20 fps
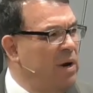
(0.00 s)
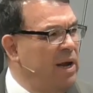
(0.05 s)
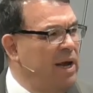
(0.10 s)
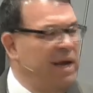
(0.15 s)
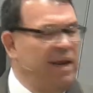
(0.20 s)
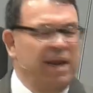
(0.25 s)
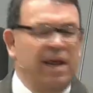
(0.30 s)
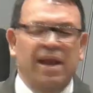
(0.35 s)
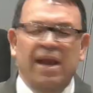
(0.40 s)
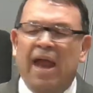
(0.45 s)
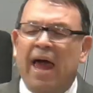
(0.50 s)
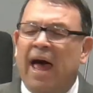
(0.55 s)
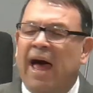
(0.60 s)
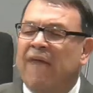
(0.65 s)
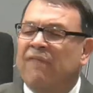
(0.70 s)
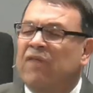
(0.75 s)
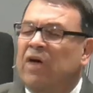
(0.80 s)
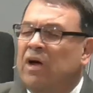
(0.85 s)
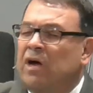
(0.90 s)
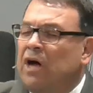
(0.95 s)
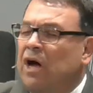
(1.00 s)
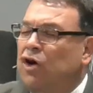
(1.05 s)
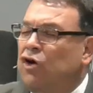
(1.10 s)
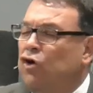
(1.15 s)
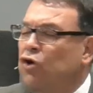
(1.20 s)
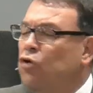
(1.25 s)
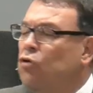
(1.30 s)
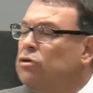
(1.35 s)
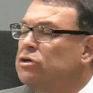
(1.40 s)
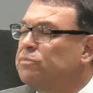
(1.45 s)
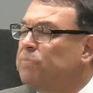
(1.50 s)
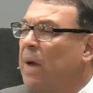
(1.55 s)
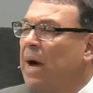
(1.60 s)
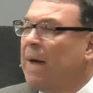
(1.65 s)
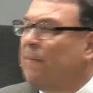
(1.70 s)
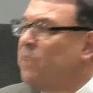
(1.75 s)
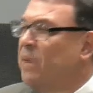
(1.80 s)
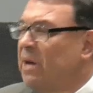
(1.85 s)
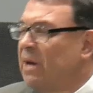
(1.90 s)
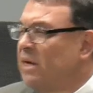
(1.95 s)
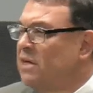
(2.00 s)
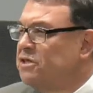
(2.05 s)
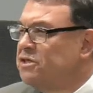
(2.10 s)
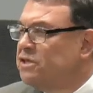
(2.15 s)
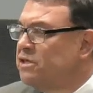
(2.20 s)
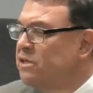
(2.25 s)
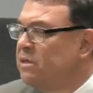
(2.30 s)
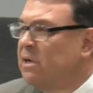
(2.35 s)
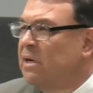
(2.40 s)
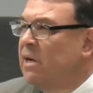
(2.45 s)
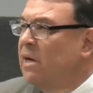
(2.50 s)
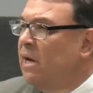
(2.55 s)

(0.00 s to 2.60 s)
He didn't have a huge population